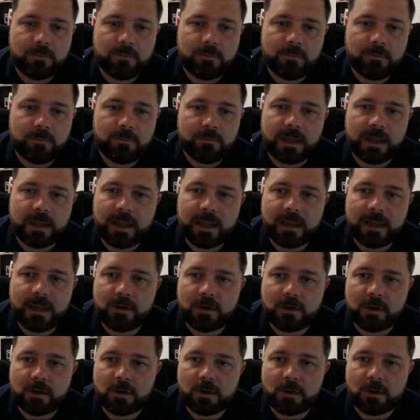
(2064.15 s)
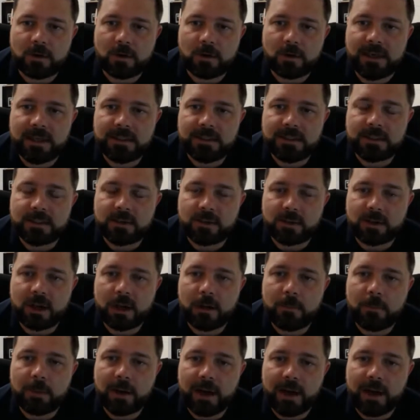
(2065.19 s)
but again, they're a little bit easier to
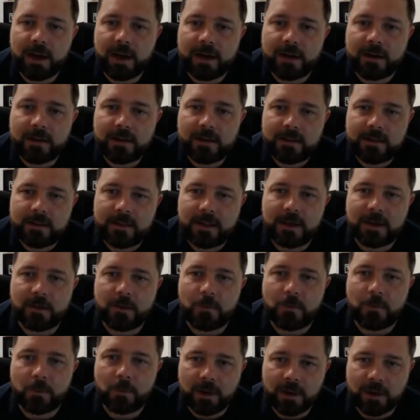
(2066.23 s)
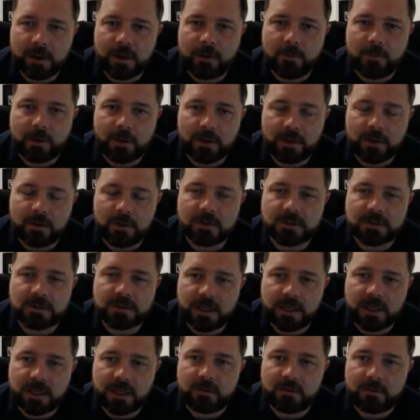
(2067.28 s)
come by than a really really good
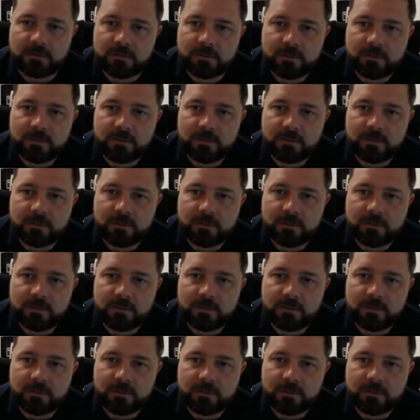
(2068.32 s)
setter.